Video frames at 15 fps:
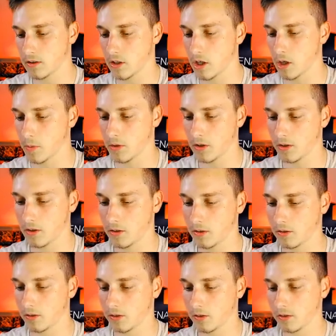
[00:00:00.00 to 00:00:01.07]
open.
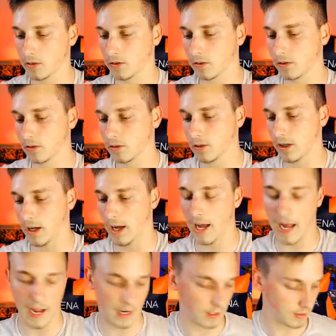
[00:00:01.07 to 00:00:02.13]

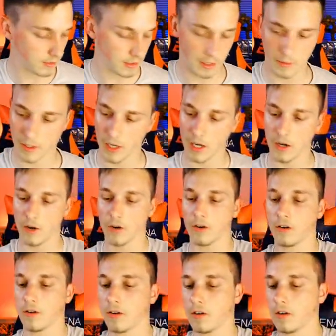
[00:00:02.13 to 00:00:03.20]
Aha! There we go.
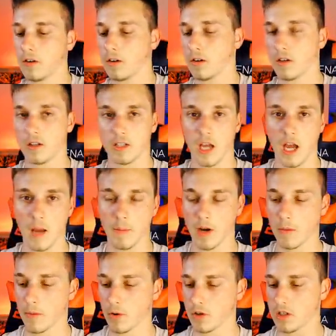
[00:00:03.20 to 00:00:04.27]

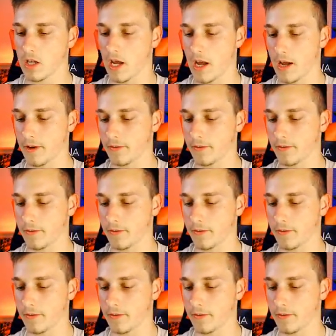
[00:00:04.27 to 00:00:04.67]
Turbo Booster.